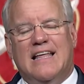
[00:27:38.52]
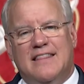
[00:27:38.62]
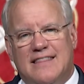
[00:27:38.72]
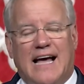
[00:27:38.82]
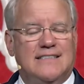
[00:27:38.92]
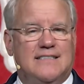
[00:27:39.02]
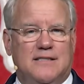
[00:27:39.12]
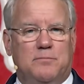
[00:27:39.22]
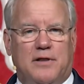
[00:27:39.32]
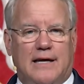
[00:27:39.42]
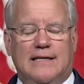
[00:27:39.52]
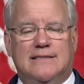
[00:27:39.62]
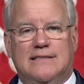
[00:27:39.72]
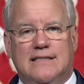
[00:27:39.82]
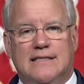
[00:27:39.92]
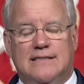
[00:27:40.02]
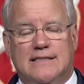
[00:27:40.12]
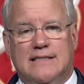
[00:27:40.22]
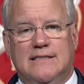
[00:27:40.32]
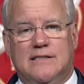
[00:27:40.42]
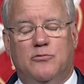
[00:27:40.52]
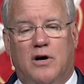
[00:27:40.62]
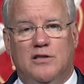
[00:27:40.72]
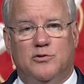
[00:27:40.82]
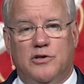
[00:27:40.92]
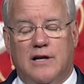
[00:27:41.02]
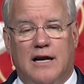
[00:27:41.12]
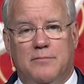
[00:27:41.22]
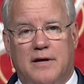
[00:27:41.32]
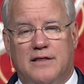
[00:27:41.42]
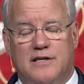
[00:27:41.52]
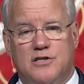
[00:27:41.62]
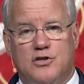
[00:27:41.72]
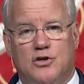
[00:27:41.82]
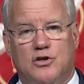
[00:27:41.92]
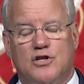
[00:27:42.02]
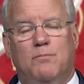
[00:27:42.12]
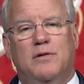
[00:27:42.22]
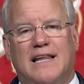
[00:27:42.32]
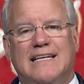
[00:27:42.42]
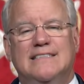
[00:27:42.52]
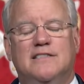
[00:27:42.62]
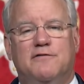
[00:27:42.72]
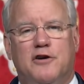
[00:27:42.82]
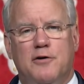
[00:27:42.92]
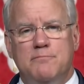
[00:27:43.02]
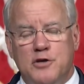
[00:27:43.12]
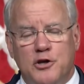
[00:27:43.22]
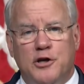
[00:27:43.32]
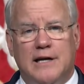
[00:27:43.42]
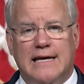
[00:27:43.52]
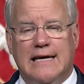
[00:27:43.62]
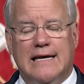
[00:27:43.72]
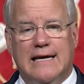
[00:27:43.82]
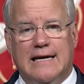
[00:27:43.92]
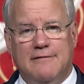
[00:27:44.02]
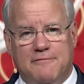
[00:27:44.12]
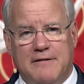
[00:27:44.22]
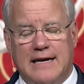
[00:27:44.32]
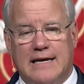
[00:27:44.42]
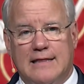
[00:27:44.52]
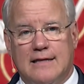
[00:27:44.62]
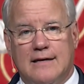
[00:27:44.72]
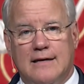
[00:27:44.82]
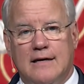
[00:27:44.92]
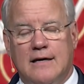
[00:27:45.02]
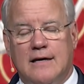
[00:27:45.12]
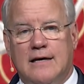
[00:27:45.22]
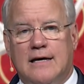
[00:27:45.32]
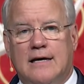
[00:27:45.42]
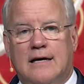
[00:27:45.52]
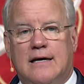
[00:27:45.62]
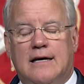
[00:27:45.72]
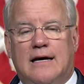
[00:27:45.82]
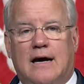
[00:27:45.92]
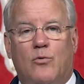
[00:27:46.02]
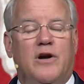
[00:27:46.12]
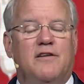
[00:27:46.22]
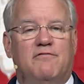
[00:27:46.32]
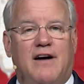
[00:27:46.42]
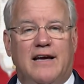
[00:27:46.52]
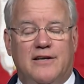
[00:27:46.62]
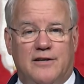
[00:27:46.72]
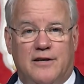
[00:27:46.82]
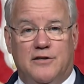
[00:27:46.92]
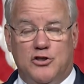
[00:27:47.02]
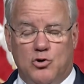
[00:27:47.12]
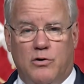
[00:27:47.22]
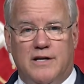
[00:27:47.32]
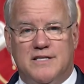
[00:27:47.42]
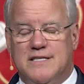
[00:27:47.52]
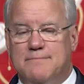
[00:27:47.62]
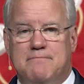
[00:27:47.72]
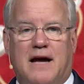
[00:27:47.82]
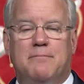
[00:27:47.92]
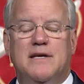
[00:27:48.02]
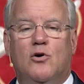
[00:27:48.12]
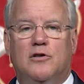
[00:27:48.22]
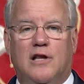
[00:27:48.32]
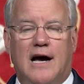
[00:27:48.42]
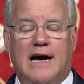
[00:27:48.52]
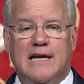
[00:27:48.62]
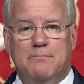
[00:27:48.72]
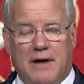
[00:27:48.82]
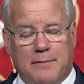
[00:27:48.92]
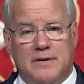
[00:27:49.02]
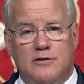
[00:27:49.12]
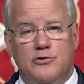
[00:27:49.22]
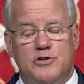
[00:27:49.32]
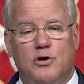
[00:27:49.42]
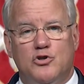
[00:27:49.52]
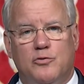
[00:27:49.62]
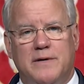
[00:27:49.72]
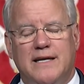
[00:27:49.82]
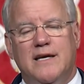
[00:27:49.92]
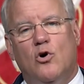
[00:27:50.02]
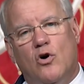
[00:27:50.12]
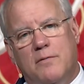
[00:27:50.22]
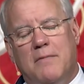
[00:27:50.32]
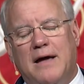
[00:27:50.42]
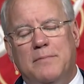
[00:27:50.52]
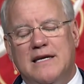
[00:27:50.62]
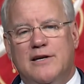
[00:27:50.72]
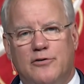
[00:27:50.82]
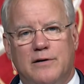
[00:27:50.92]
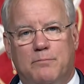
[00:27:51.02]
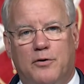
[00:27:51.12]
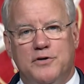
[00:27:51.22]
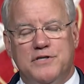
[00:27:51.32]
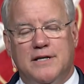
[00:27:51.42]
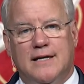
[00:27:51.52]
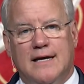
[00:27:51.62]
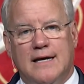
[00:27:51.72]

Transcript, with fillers: That's the place that this is at Roswell United Methodist Church, a place of community and faith. I want to invite you to join us. It might be online, it might be through social media, or it might be here in person.